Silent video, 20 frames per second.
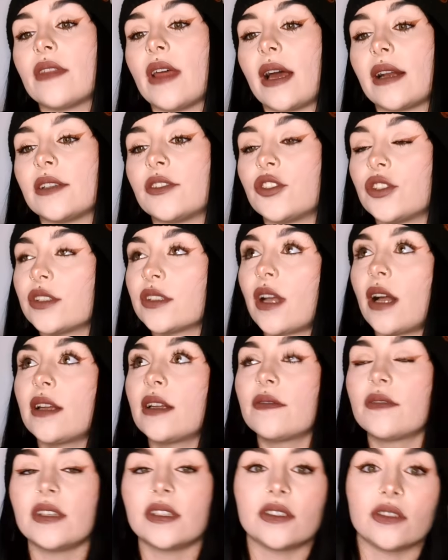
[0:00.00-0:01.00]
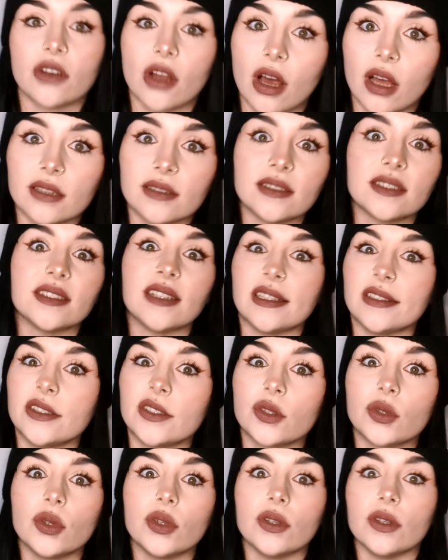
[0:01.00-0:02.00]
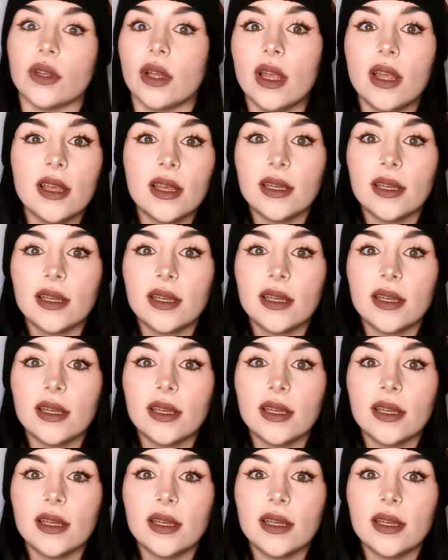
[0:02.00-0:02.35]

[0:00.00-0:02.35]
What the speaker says: that is just kind of this nonsensical